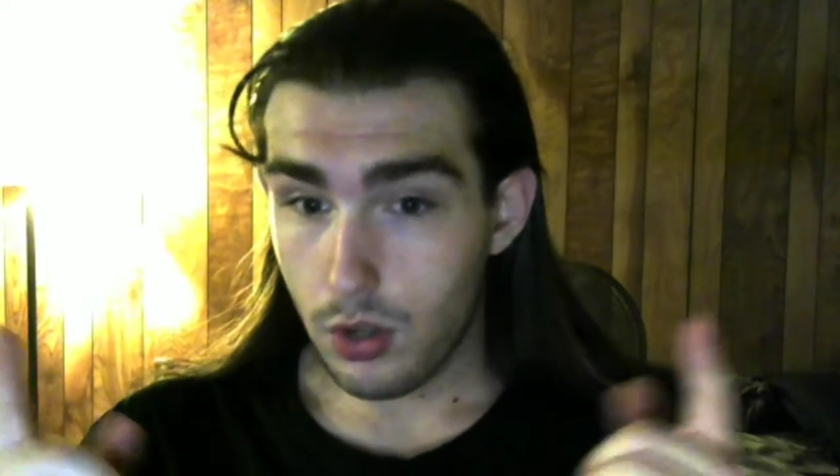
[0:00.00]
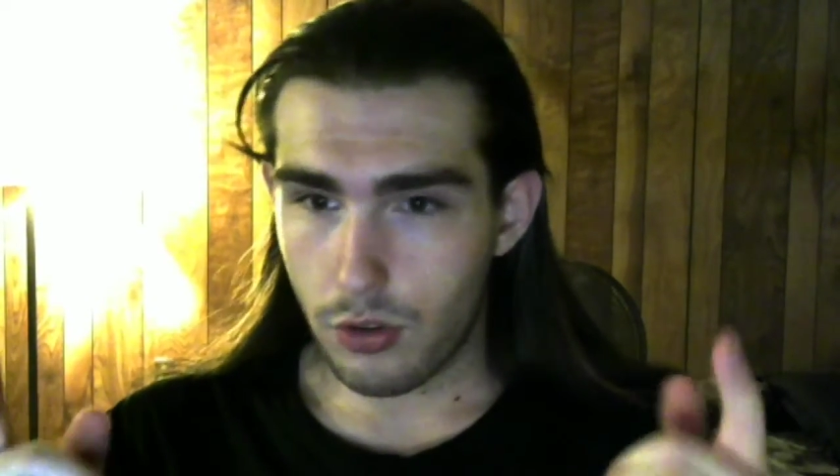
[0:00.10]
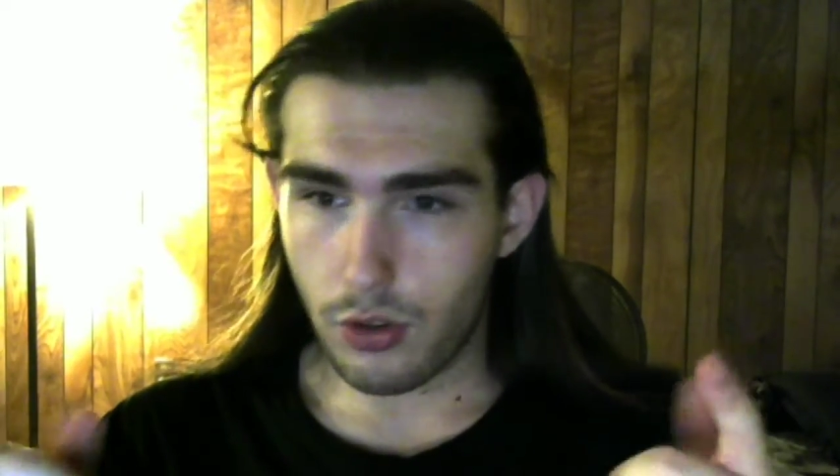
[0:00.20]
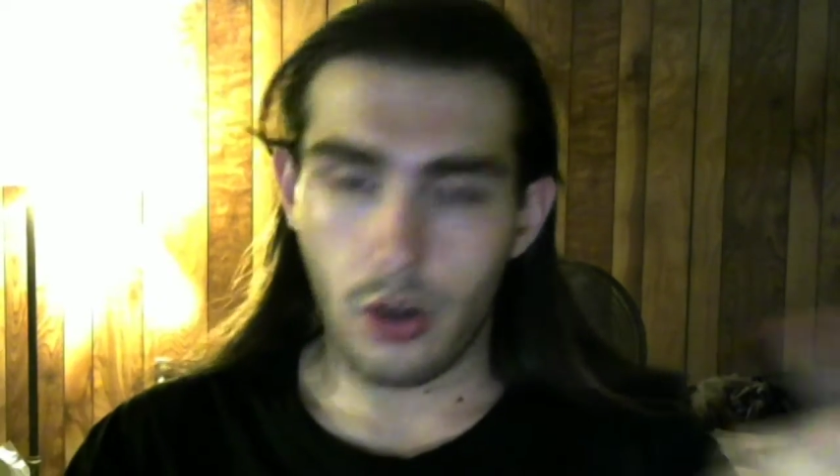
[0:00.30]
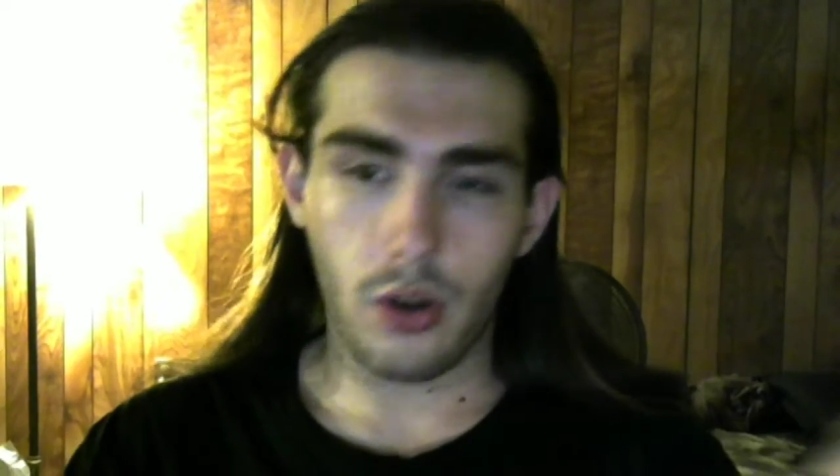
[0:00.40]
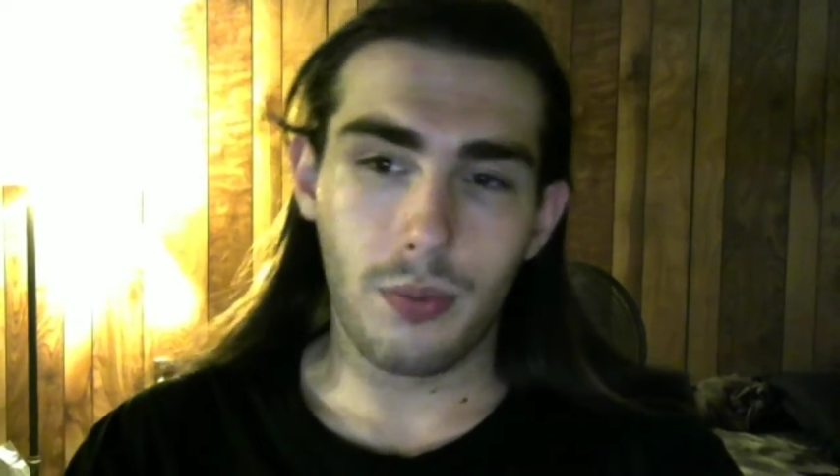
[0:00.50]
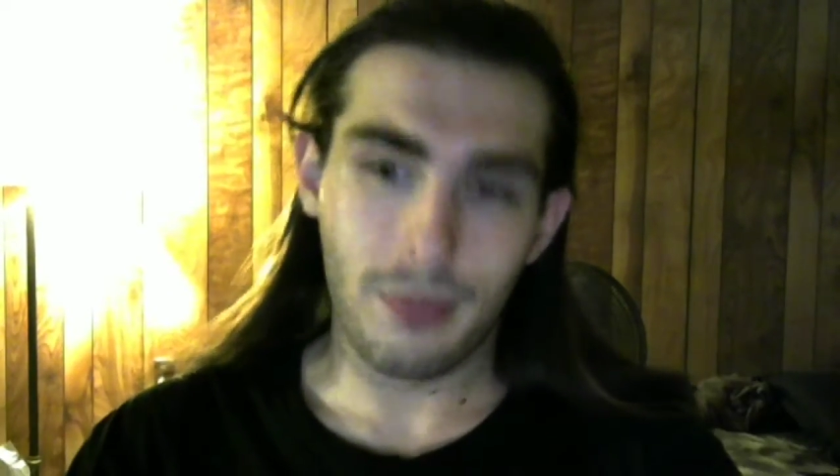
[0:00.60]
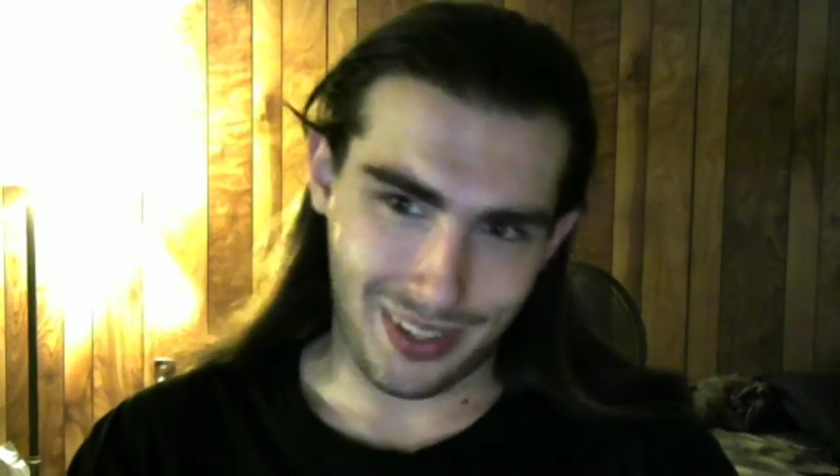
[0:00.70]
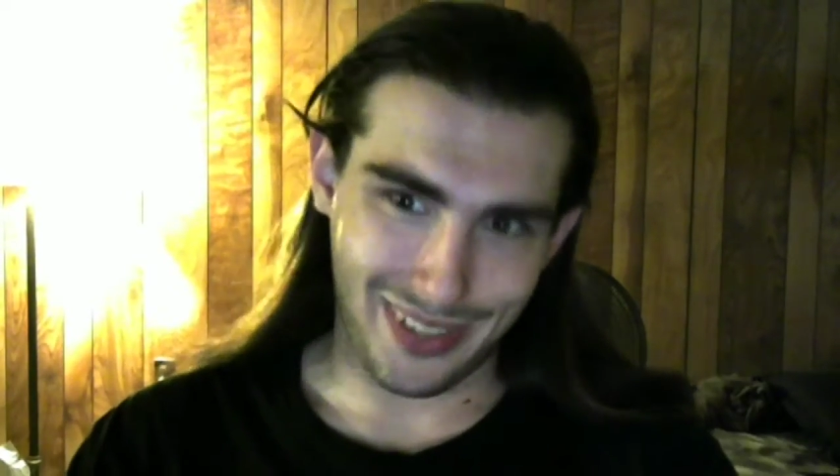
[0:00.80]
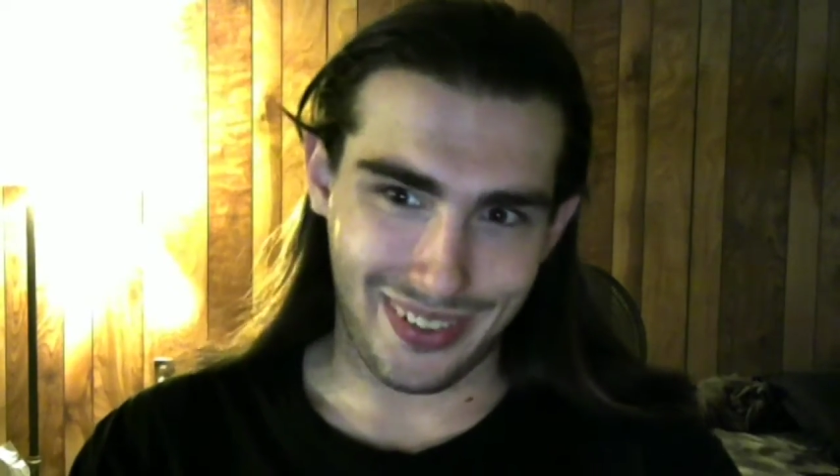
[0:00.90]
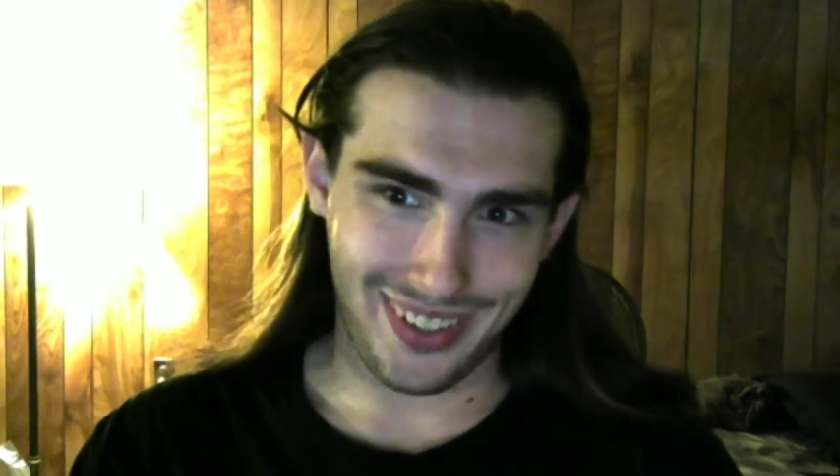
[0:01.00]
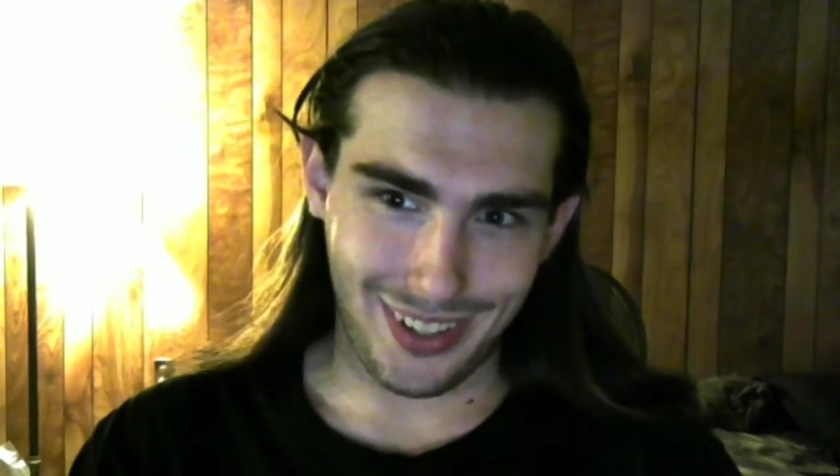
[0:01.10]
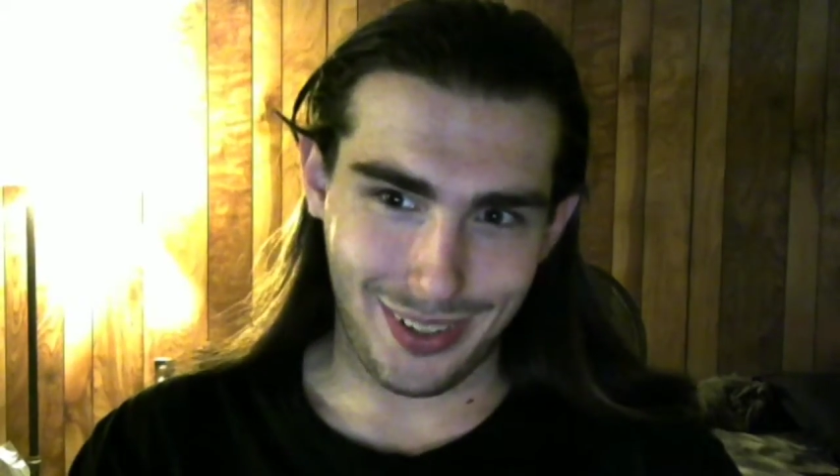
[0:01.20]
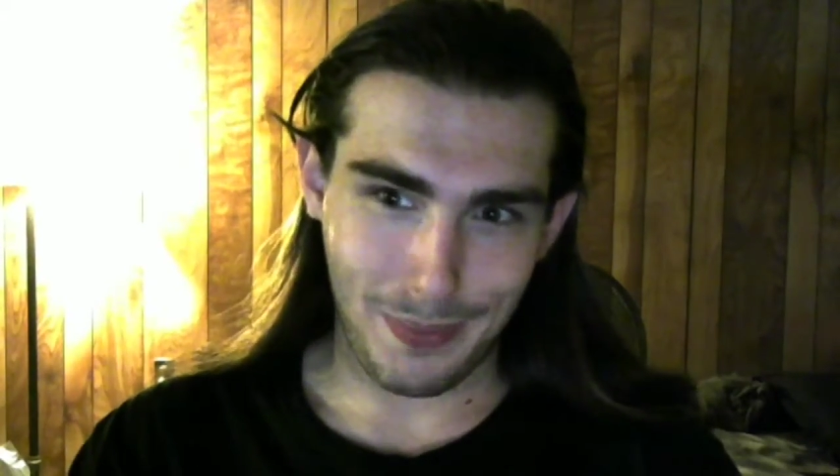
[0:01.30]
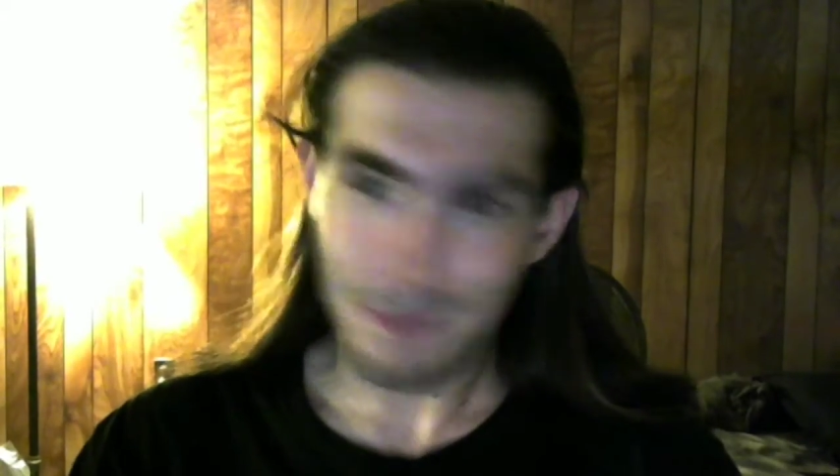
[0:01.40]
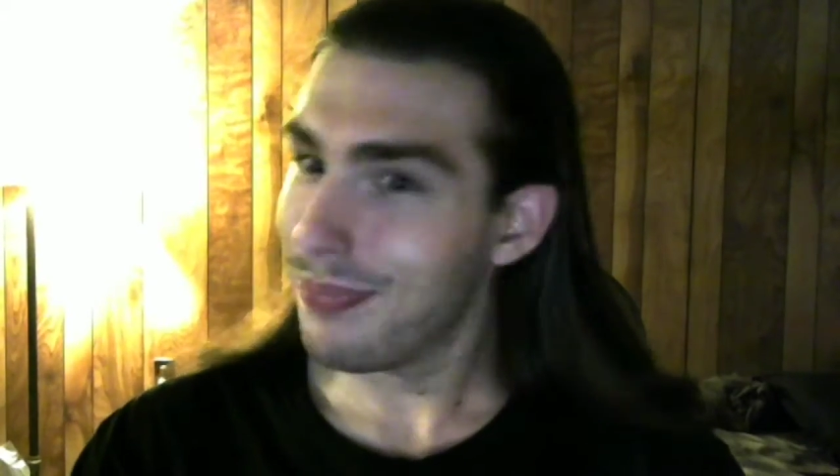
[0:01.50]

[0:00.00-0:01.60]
so there we go.